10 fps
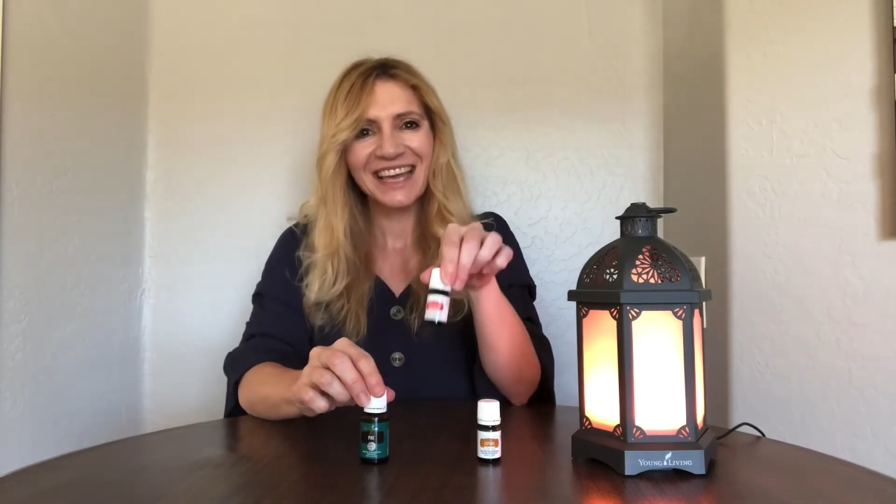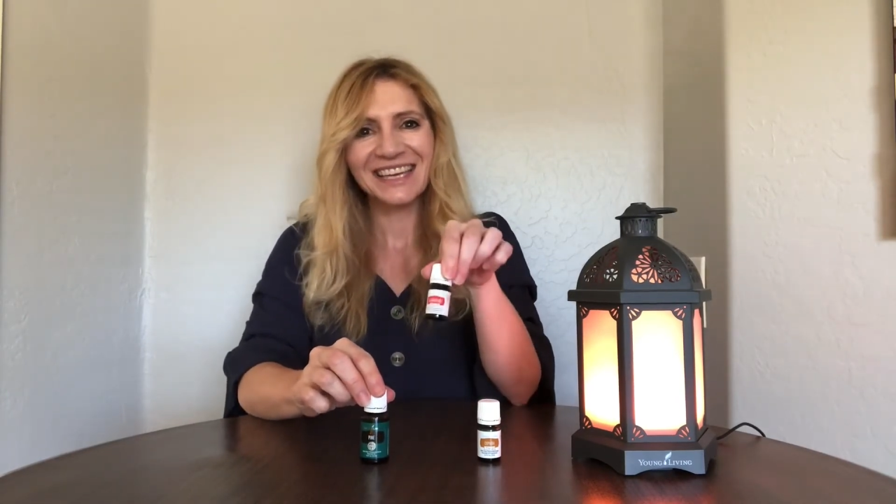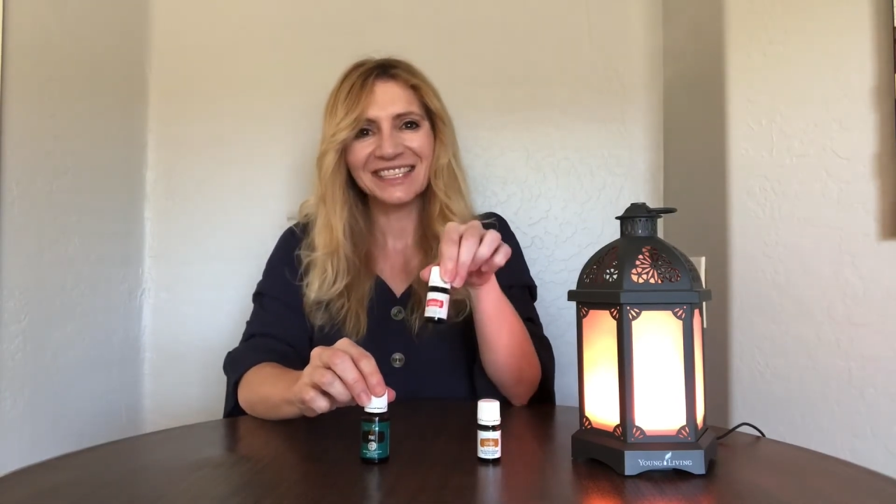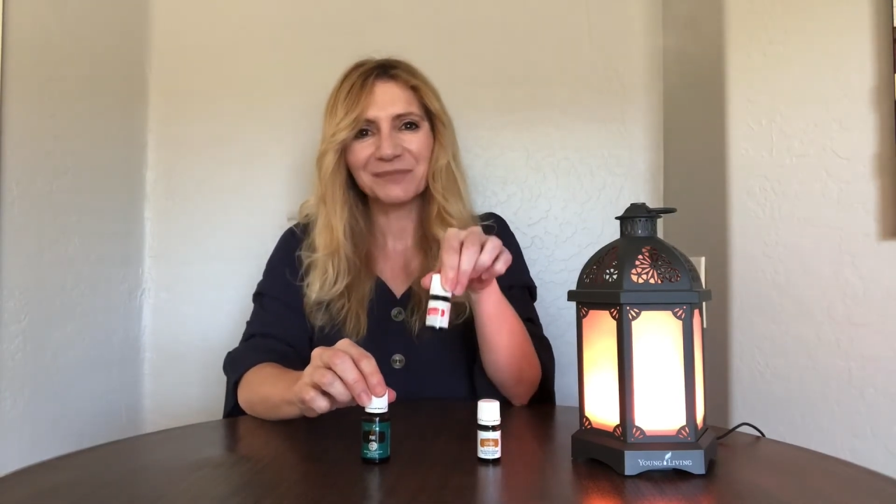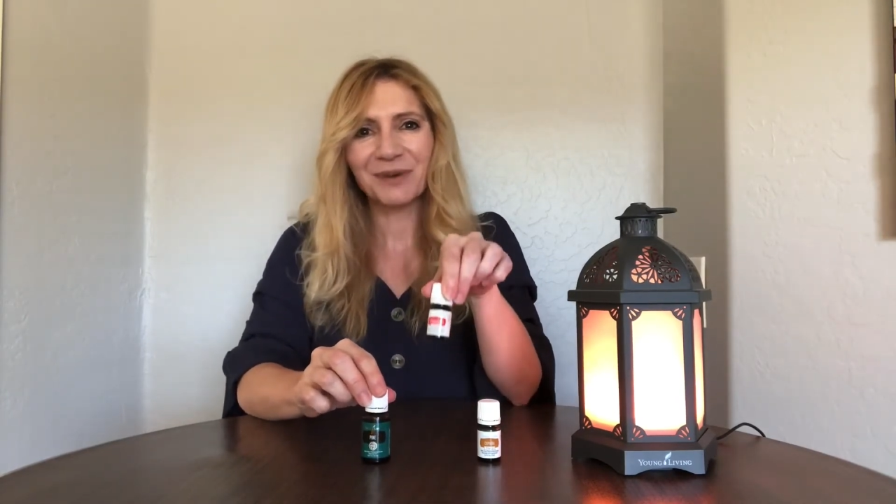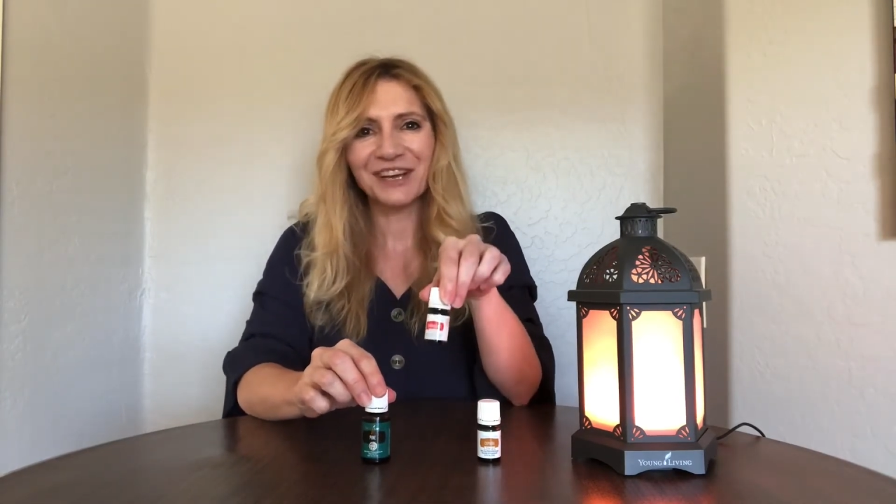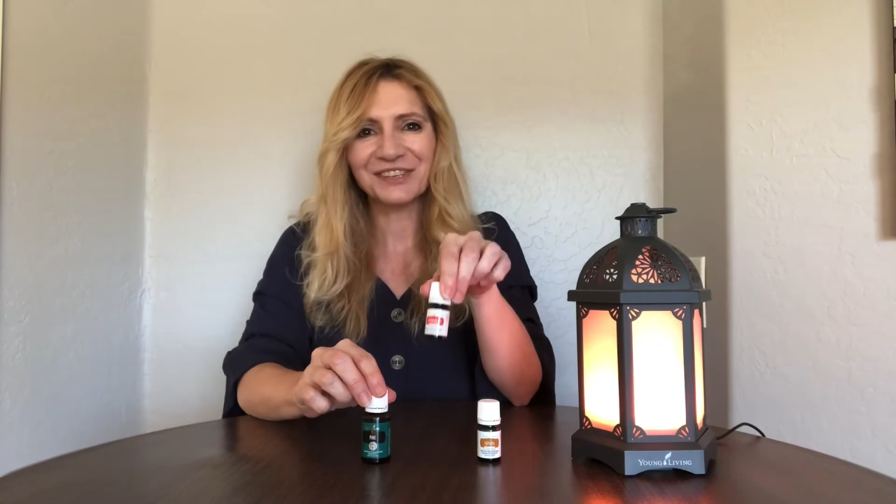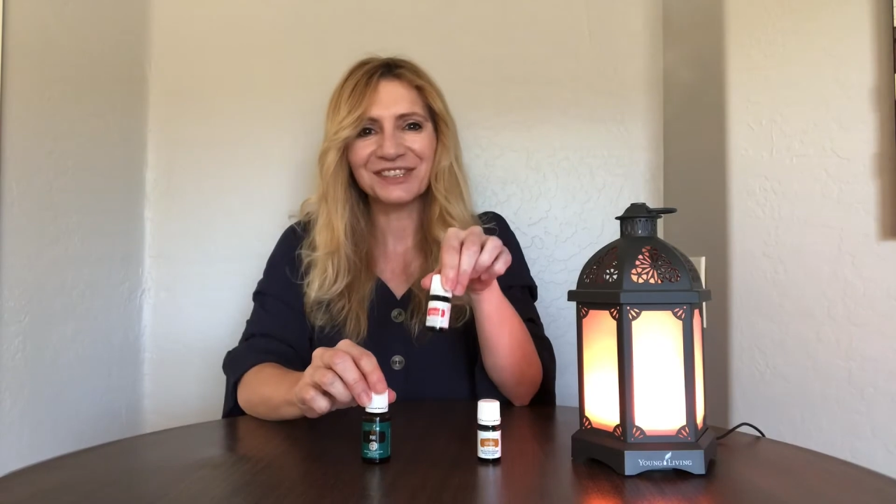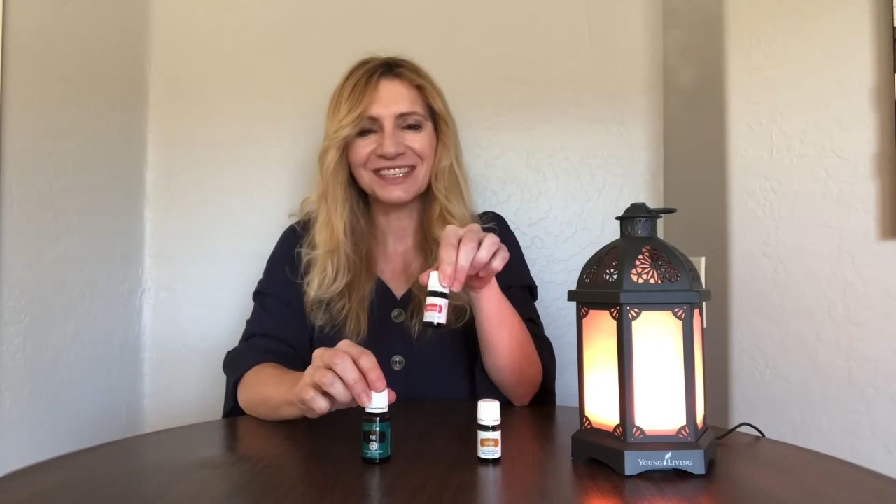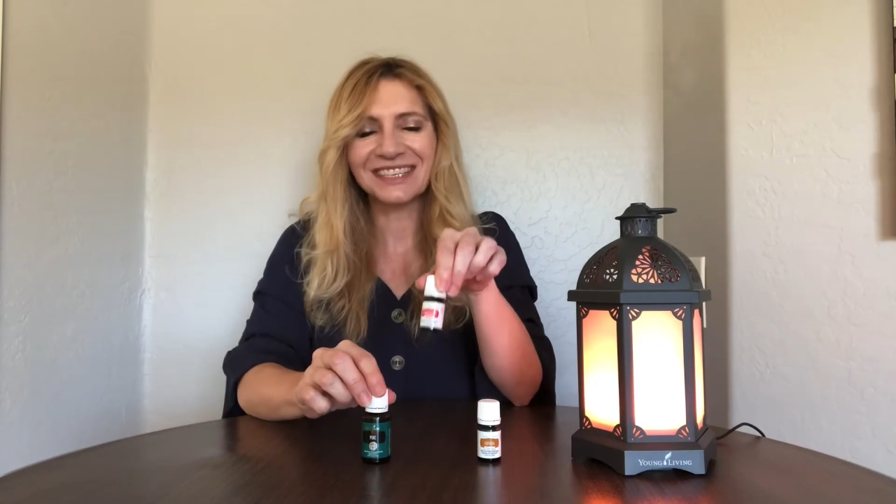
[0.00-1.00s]

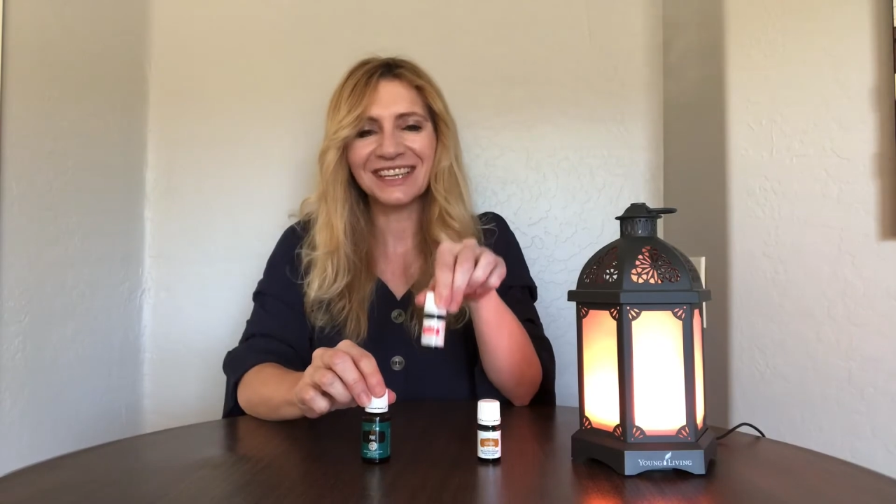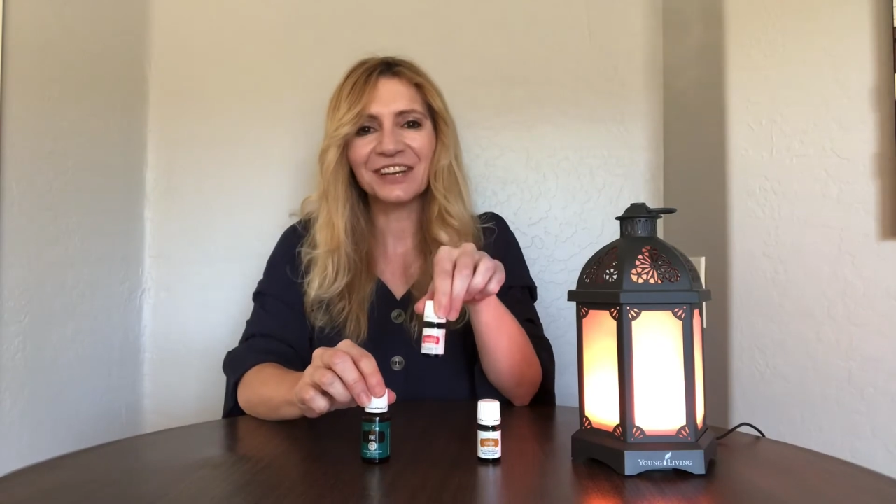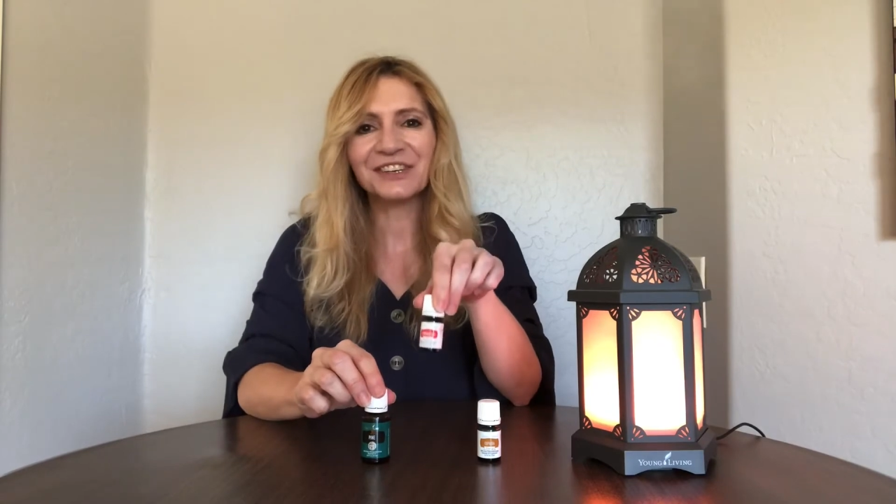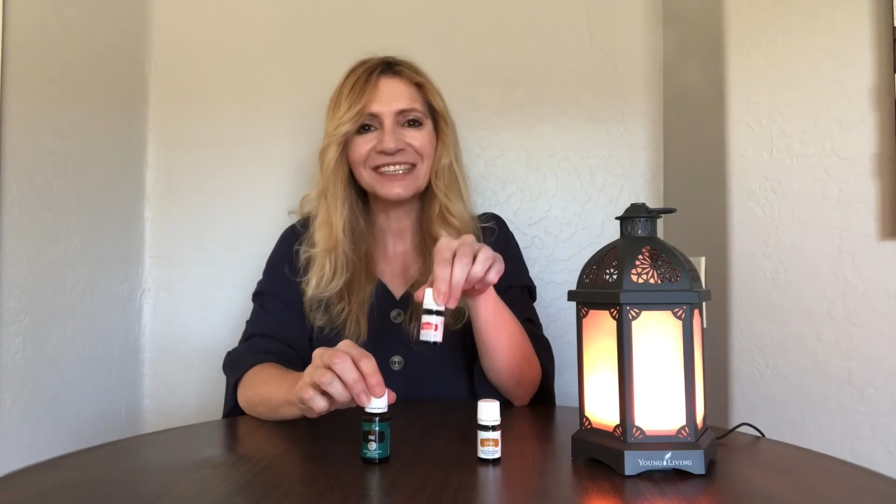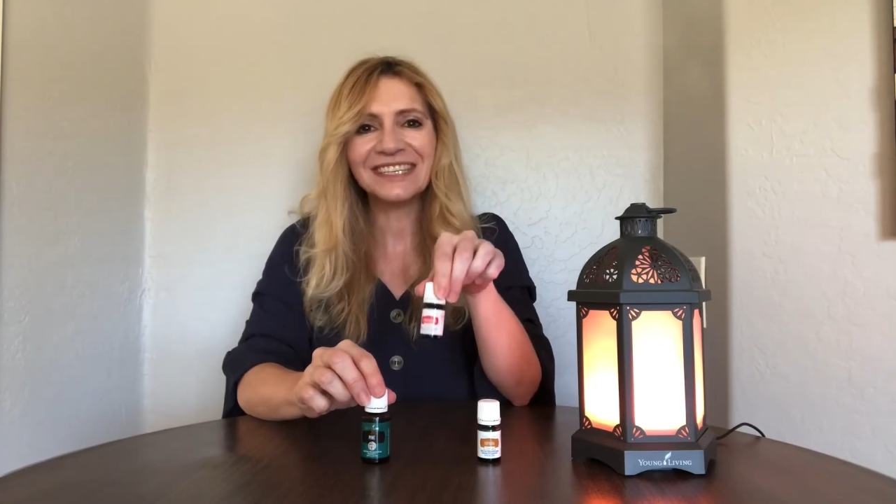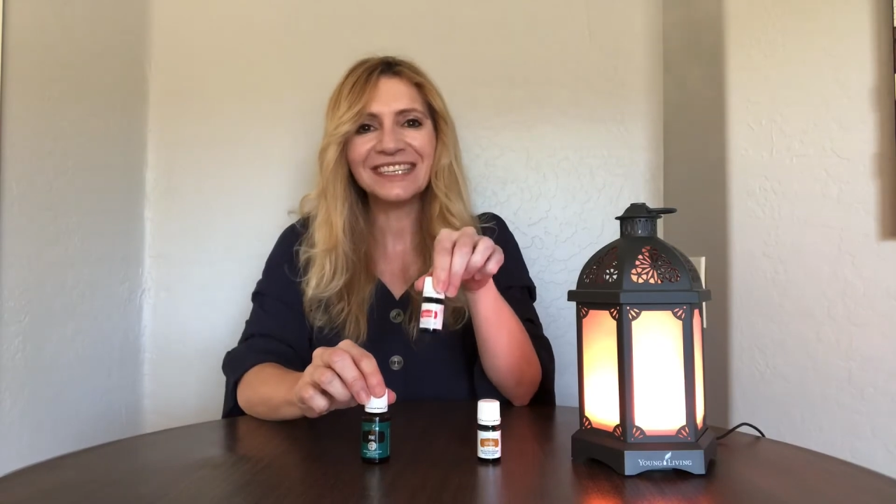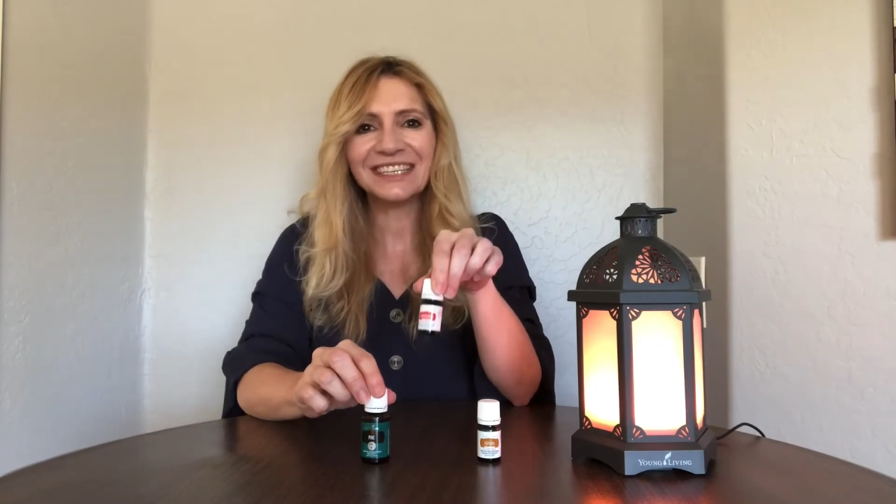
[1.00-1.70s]
inspires clarity